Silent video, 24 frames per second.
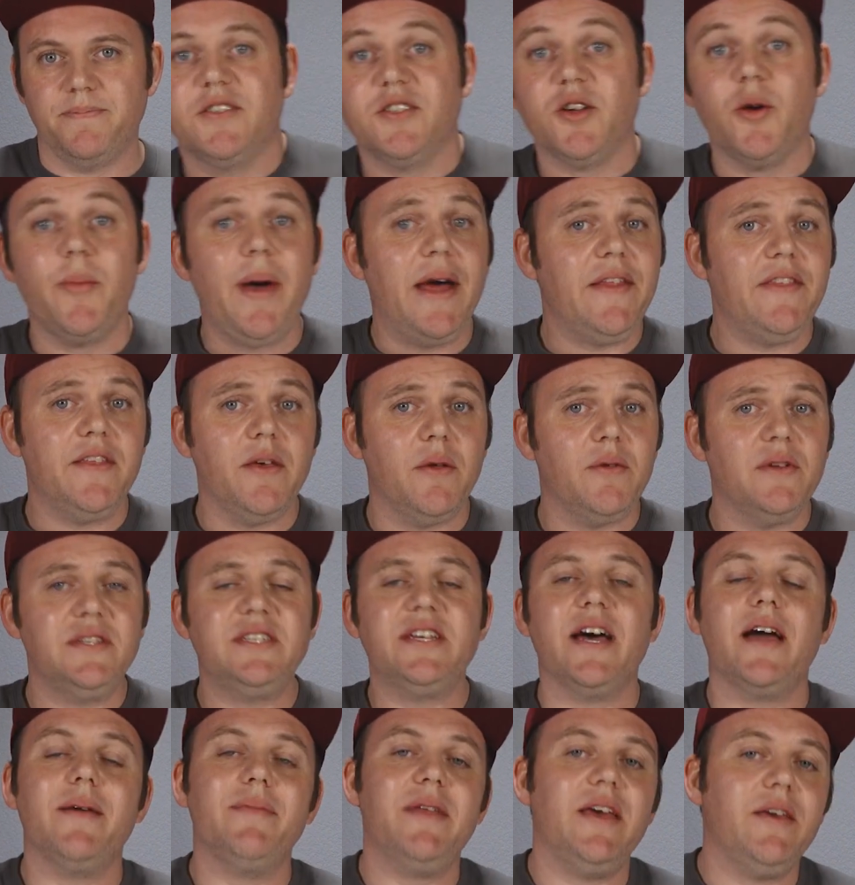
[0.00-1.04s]
So about the only
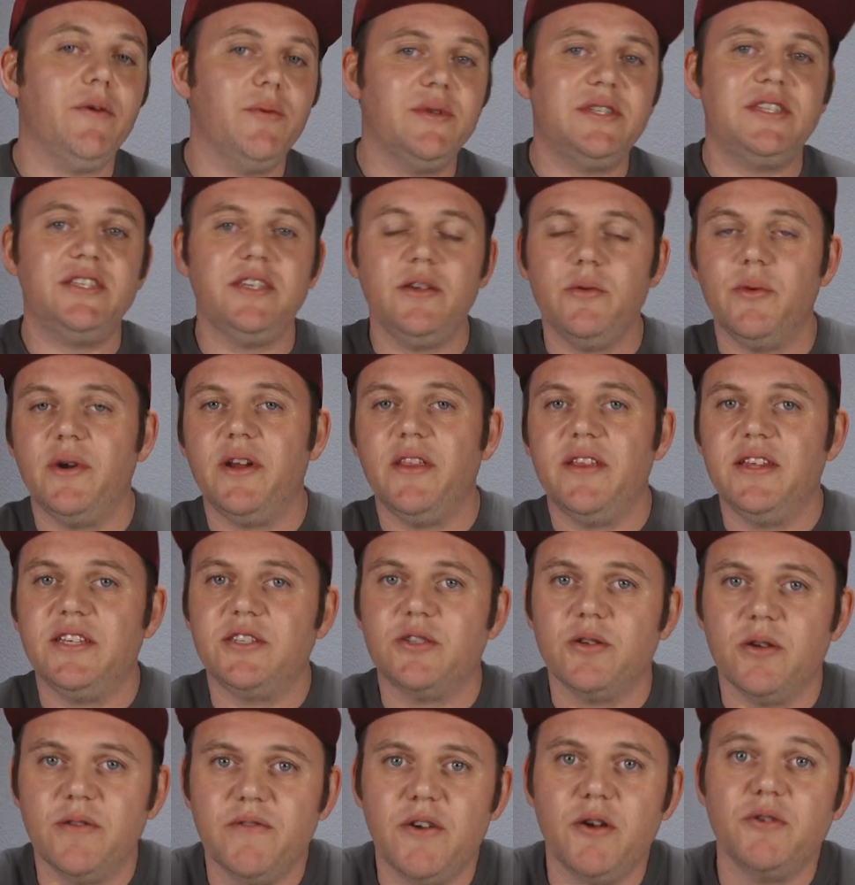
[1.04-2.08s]
time that you would see one of
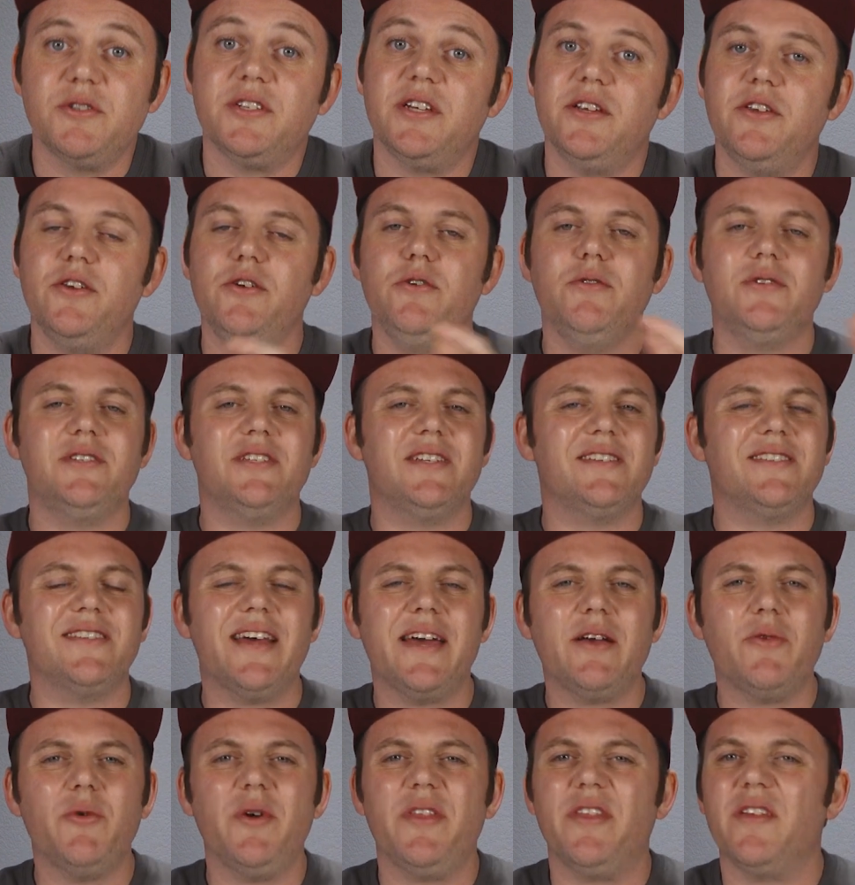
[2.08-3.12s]
these servos in use is
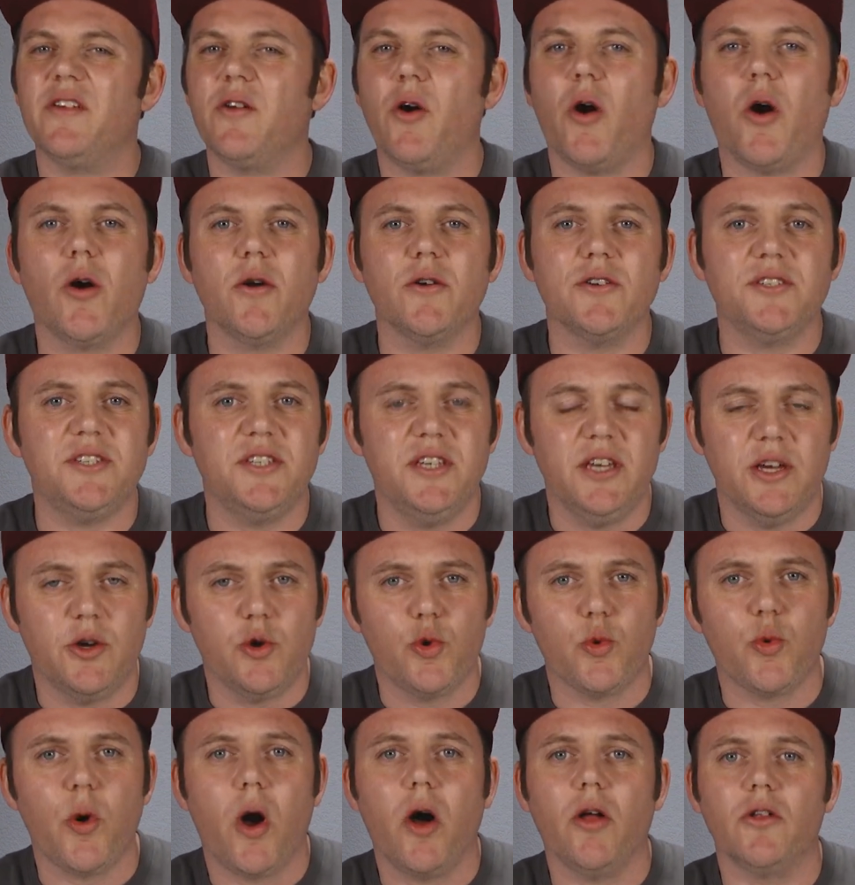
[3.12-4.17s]
like with an RC
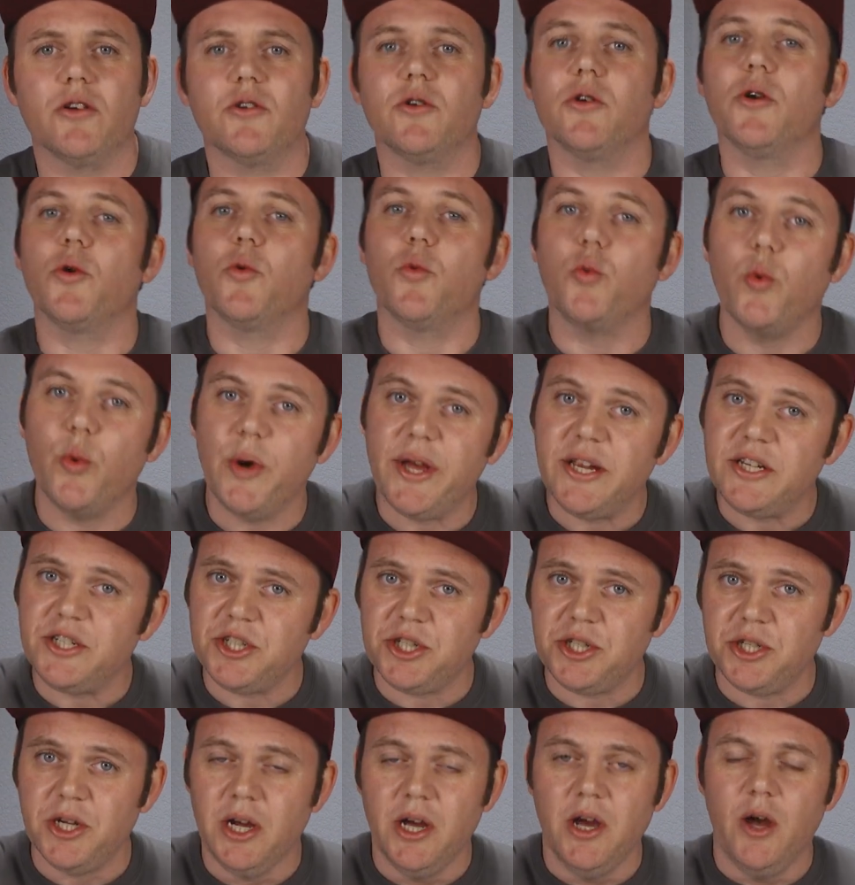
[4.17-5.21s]
crawler
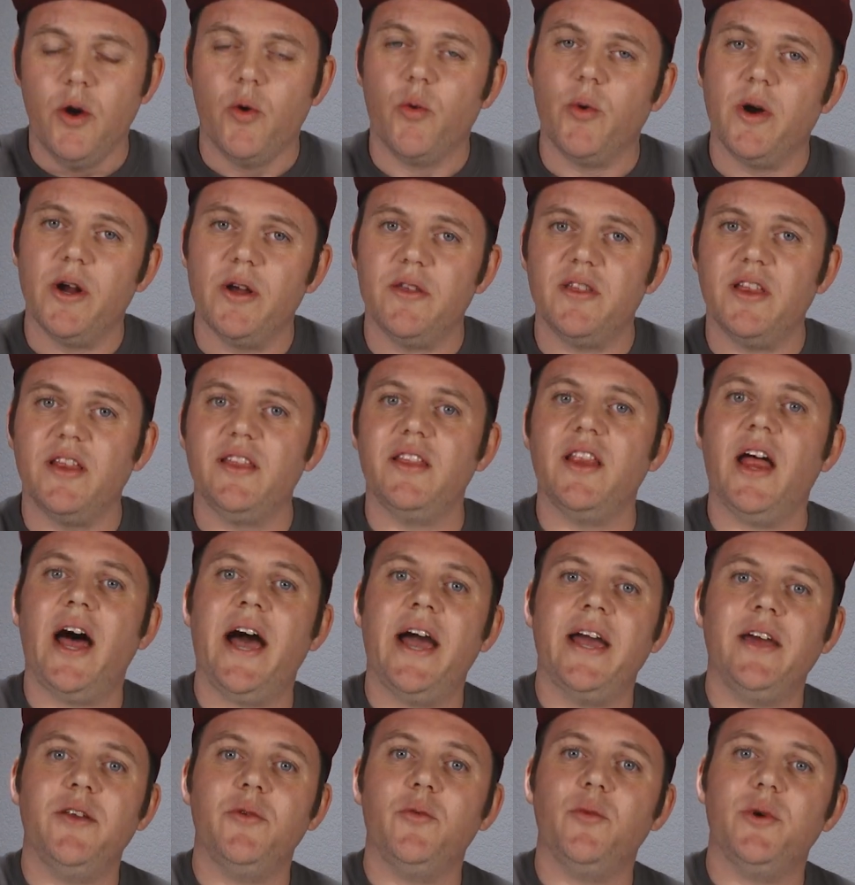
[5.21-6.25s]
winch where the
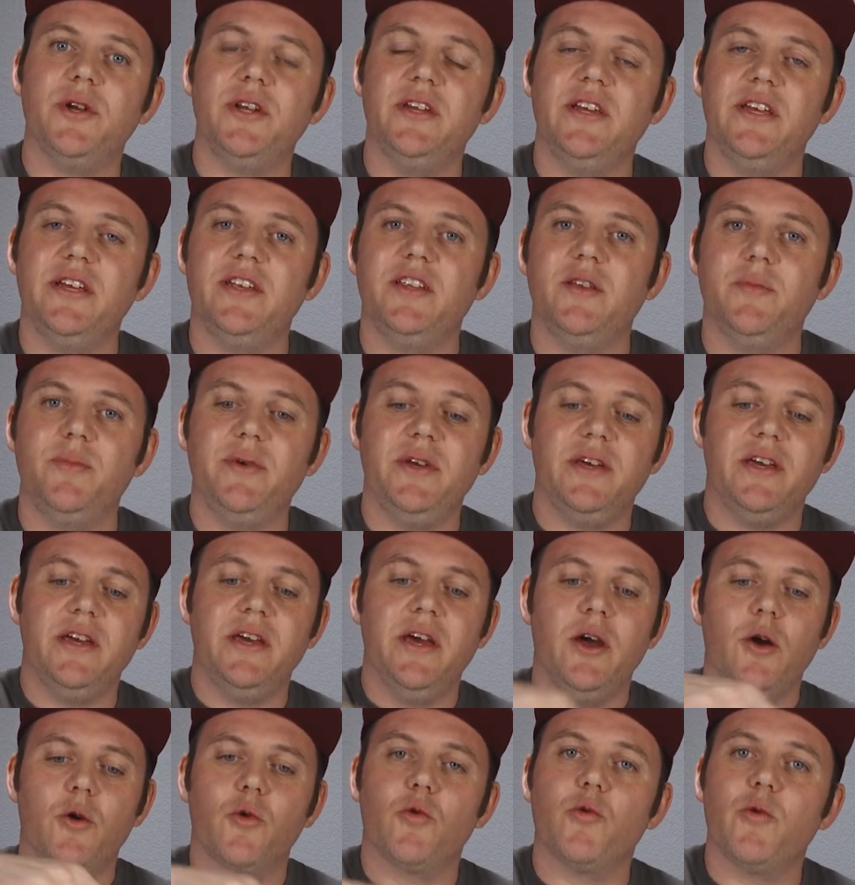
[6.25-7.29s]
line would need to
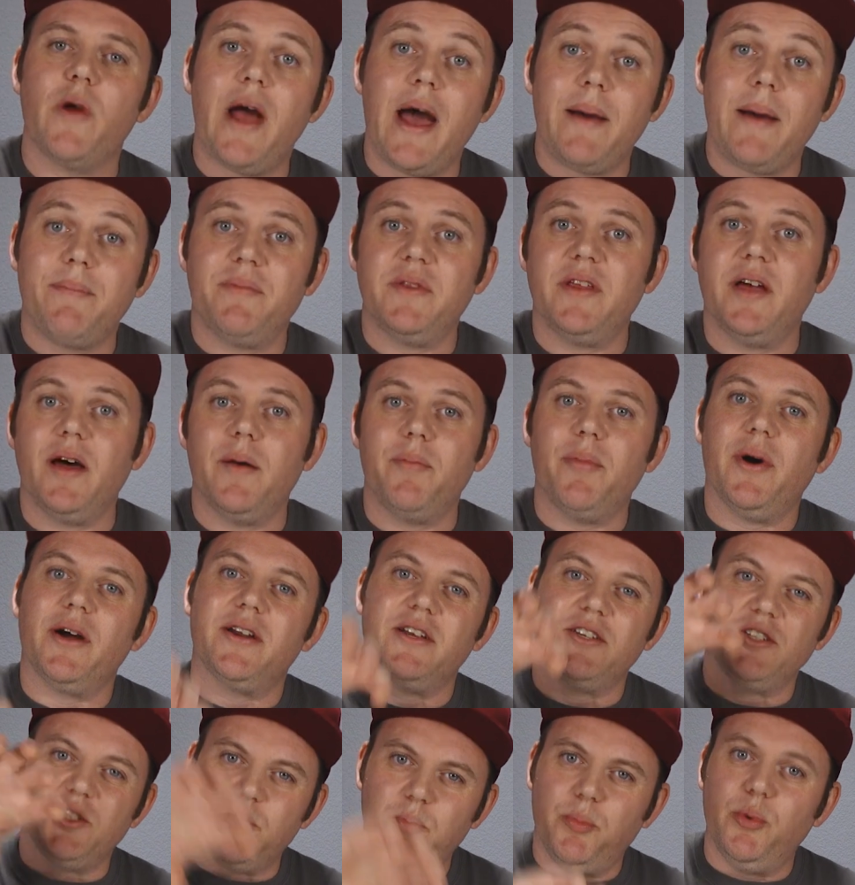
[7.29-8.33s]
be wrapped up on
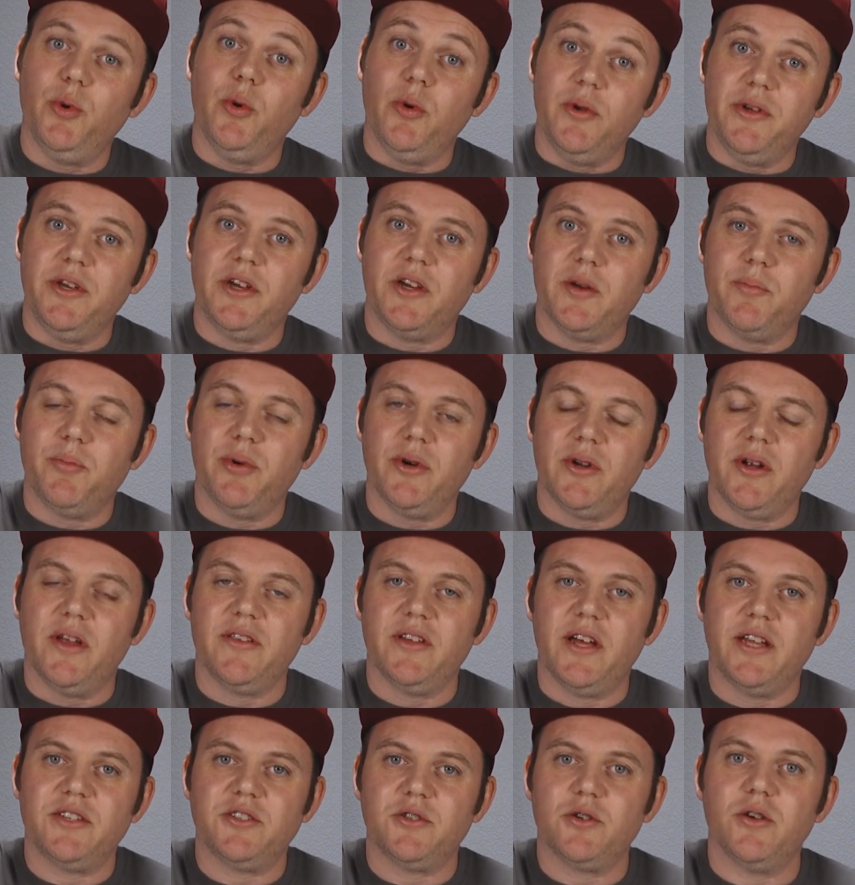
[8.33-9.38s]
a spool you could put on
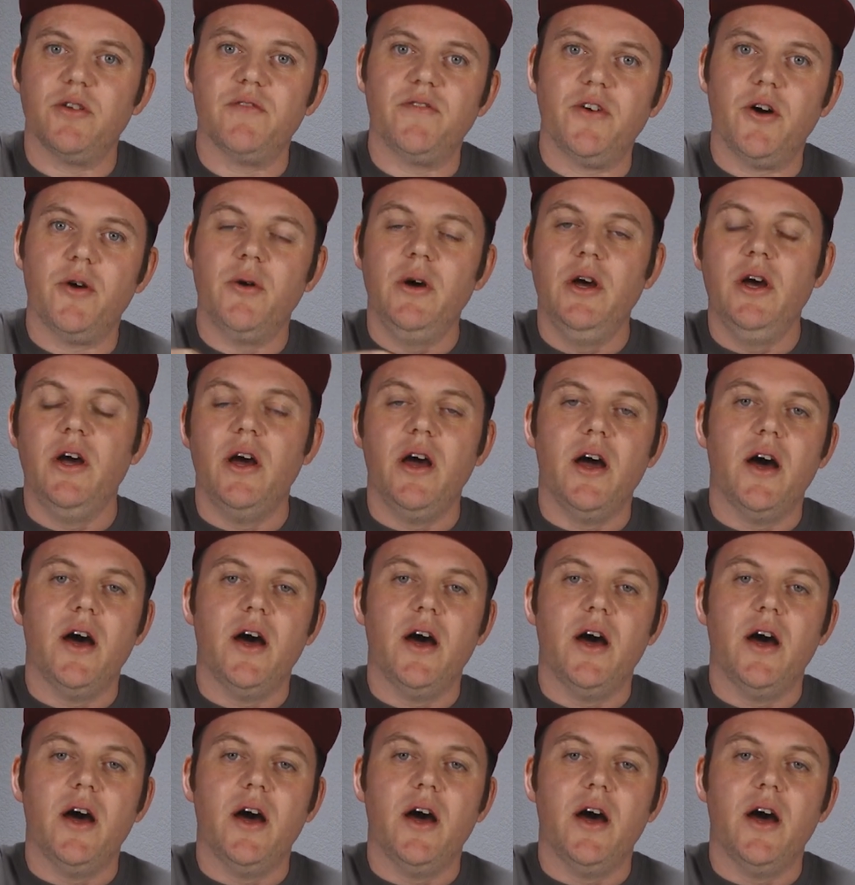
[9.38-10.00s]
that servo,